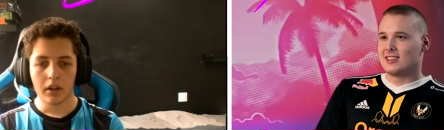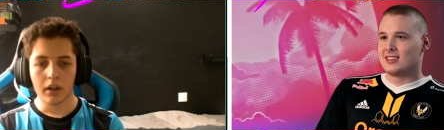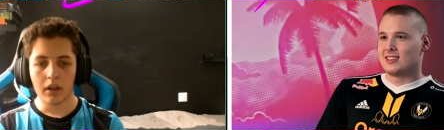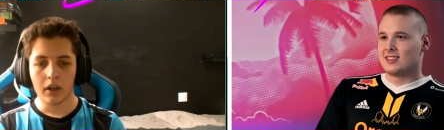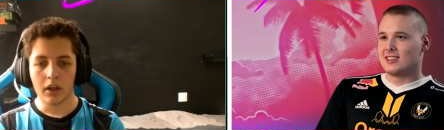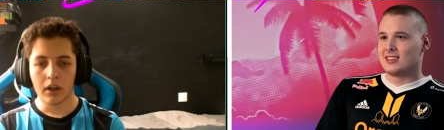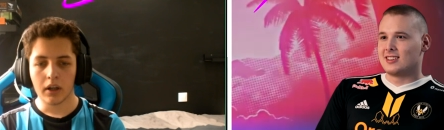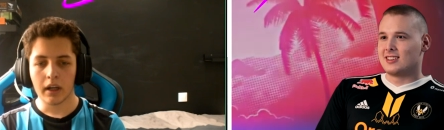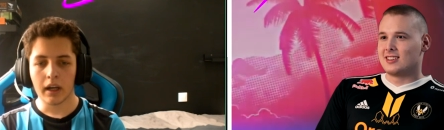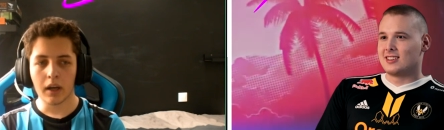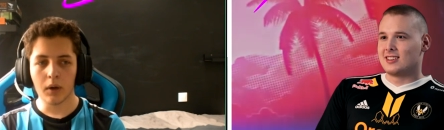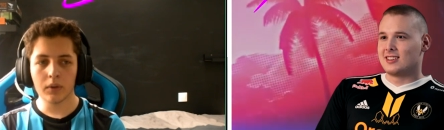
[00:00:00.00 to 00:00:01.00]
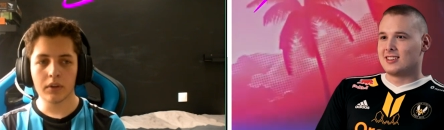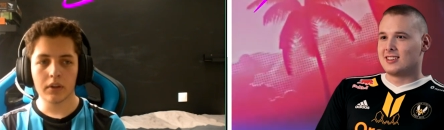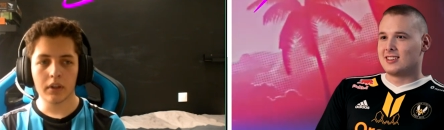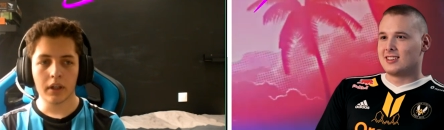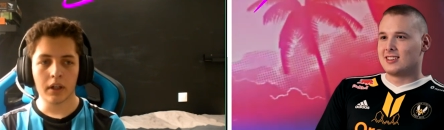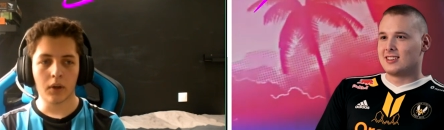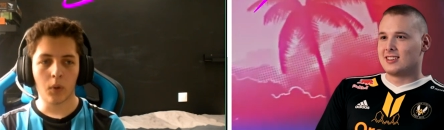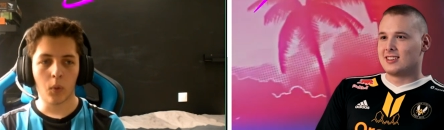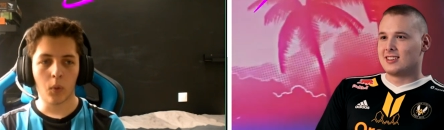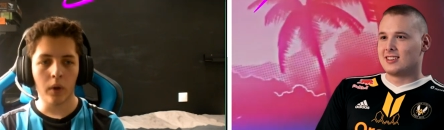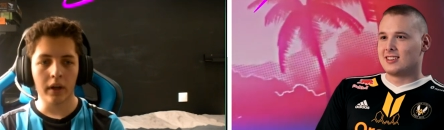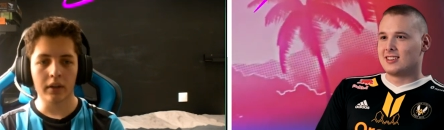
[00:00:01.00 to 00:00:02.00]
Speaker 1: uh, how
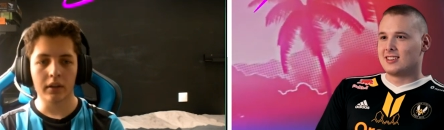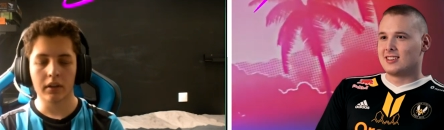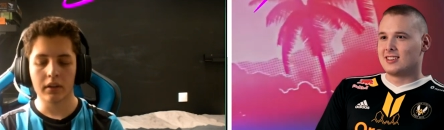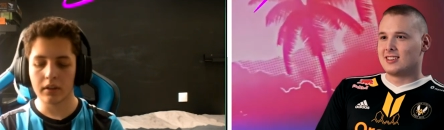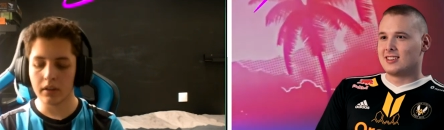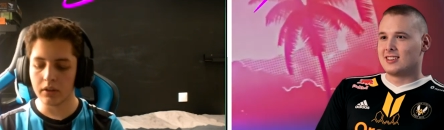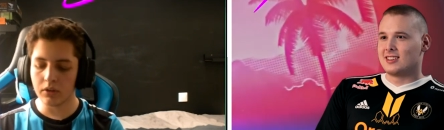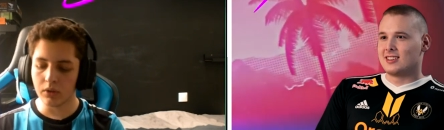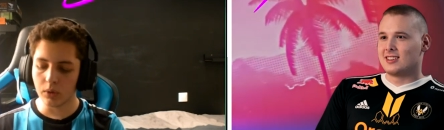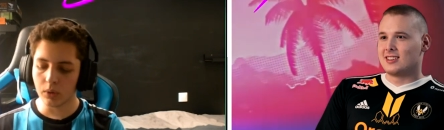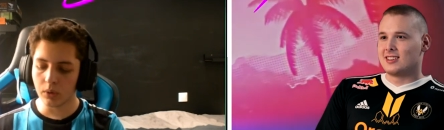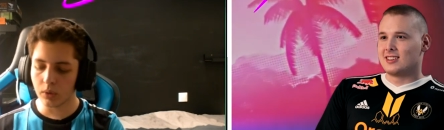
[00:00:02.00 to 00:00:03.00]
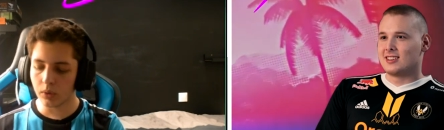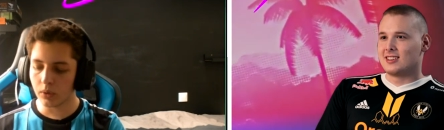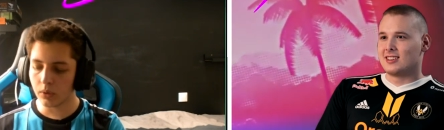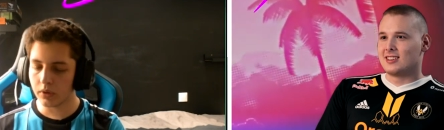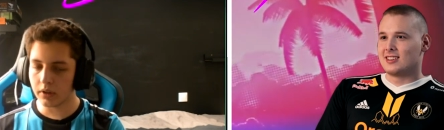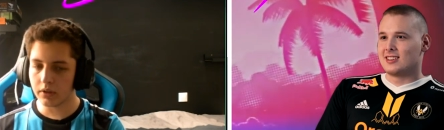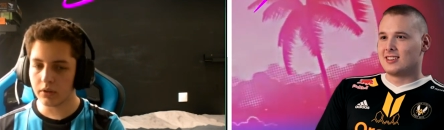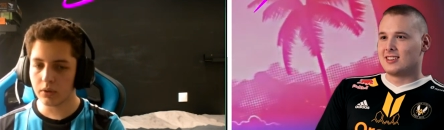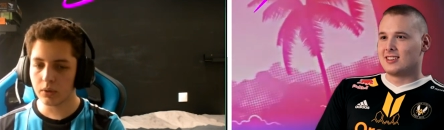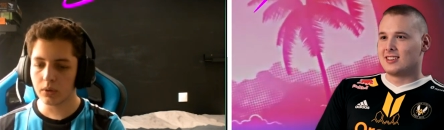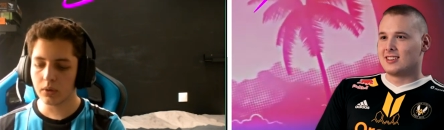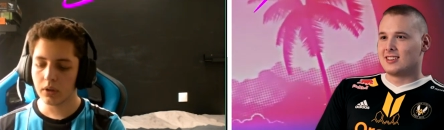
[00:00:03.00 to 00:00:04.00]
and when did you did
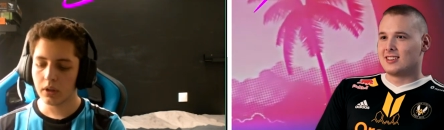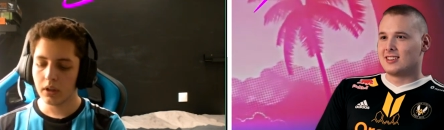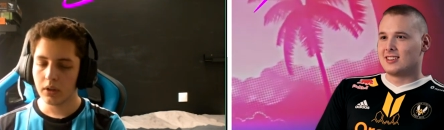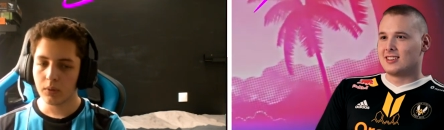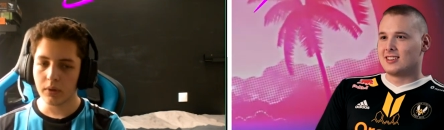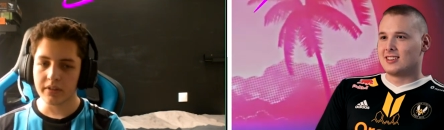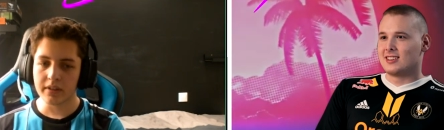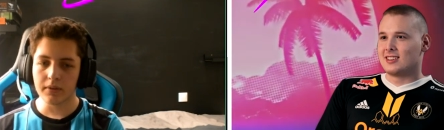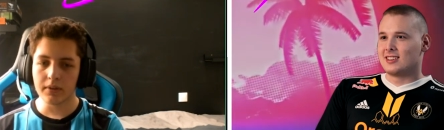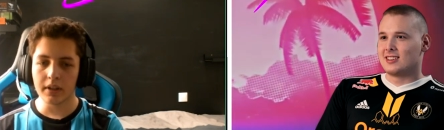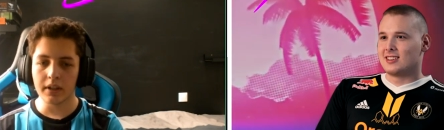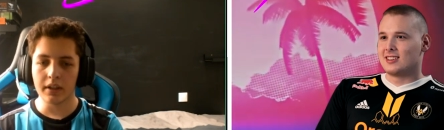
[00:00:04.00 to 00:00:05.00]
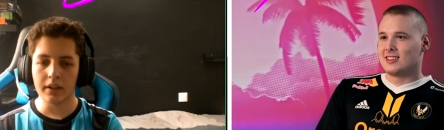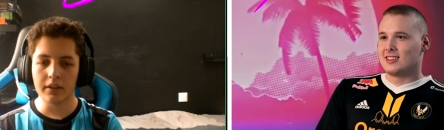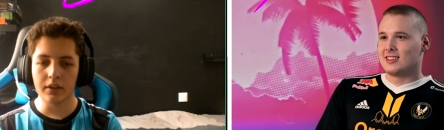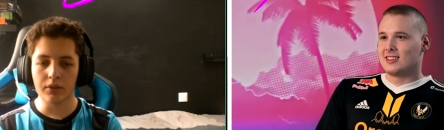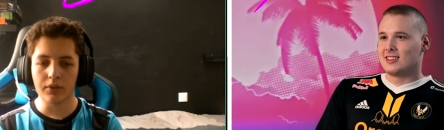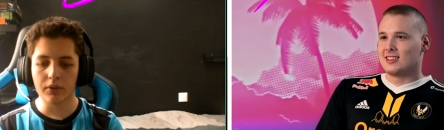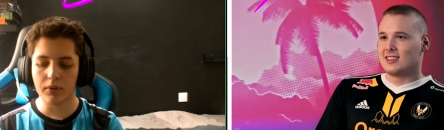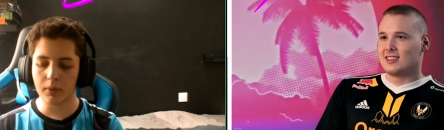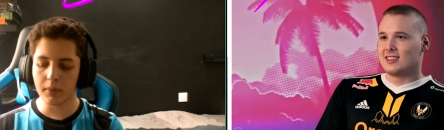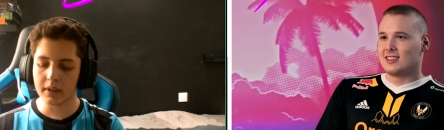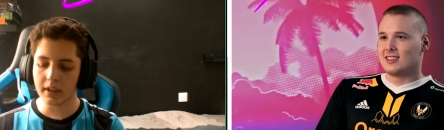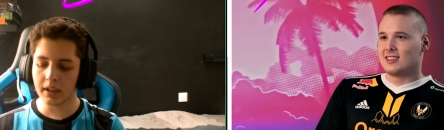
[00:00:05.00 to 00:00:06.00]
you receive the the offer
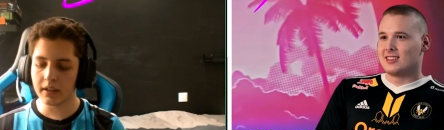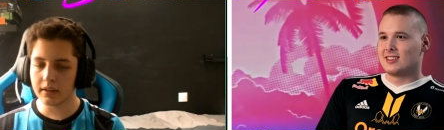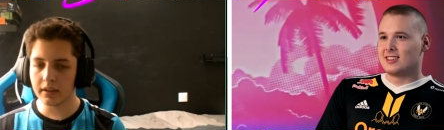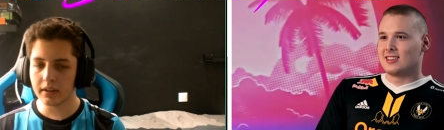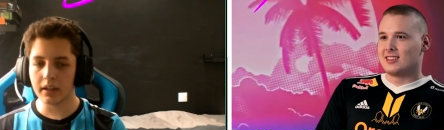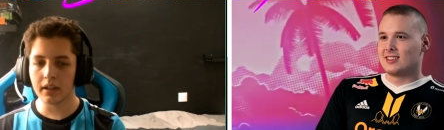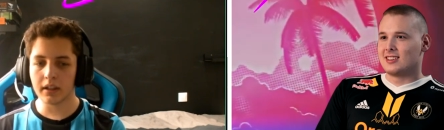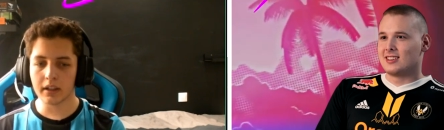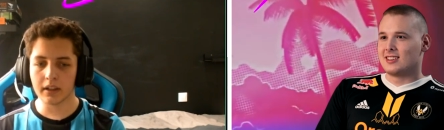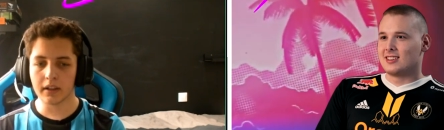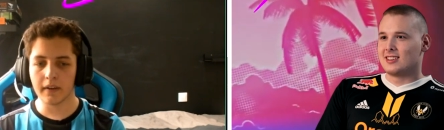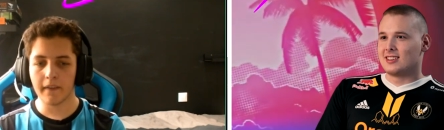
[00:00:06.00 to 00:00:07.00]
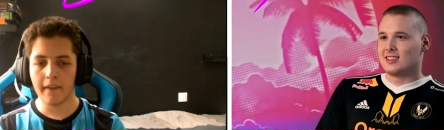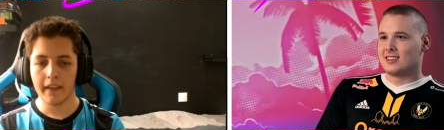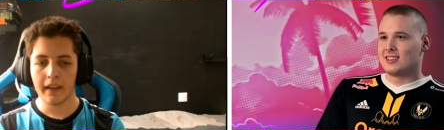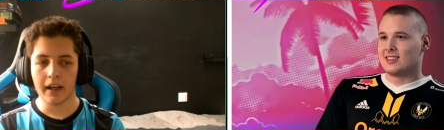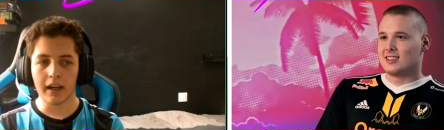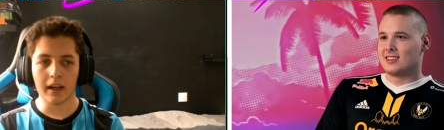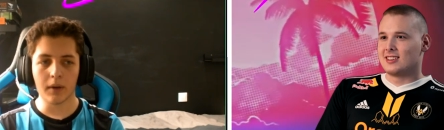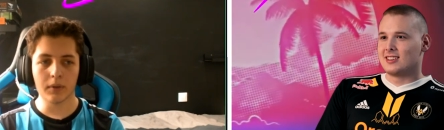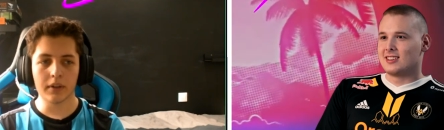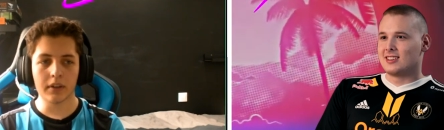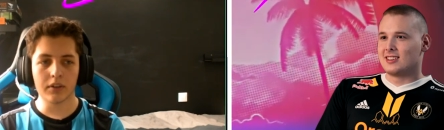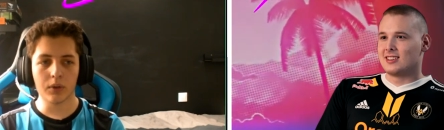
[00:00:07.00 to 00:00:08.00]
from vitality and and how
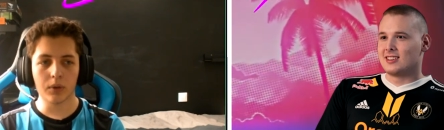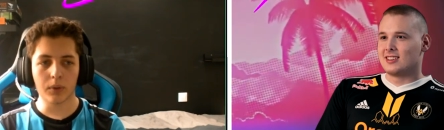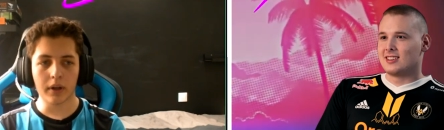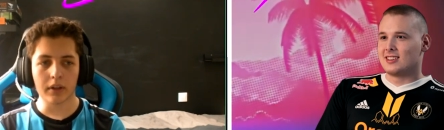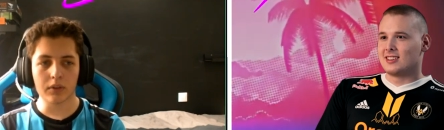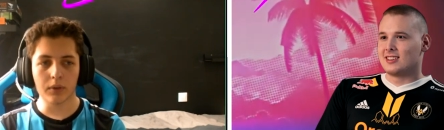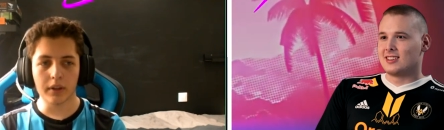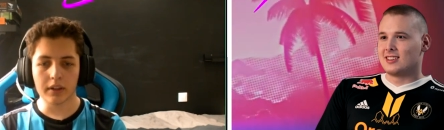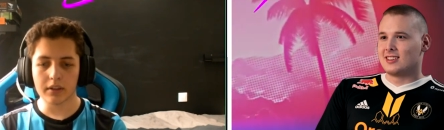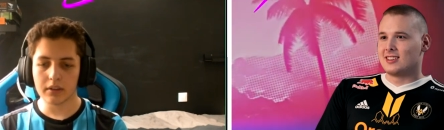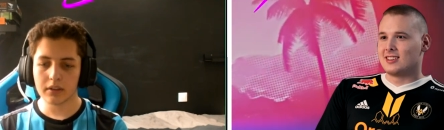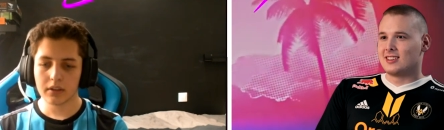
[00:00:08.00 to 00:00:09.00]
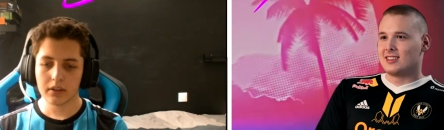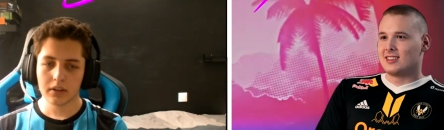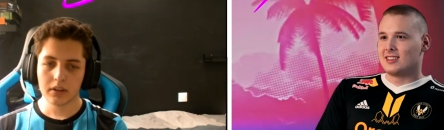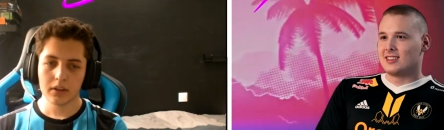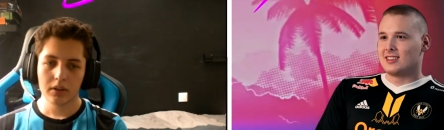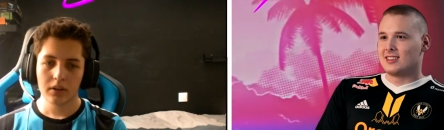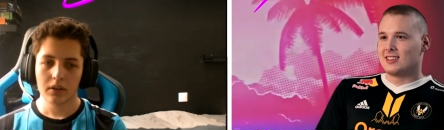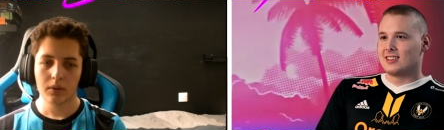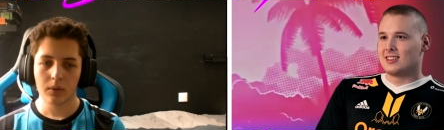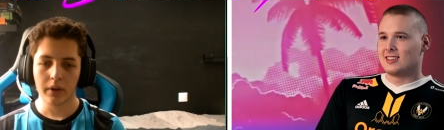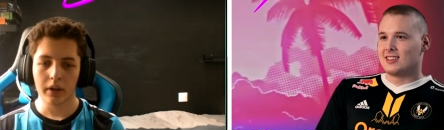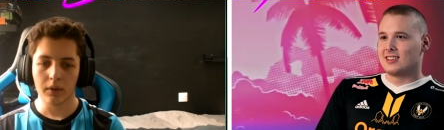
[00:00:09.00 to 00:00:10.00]
did you react to that
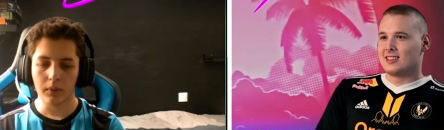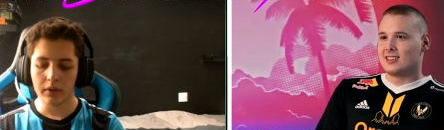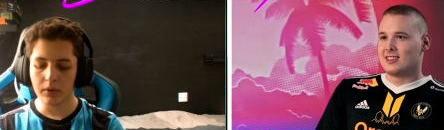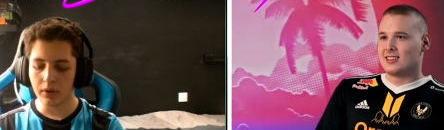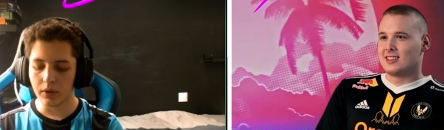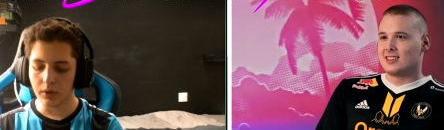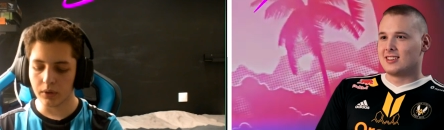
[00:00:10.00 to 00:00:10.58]
when when you know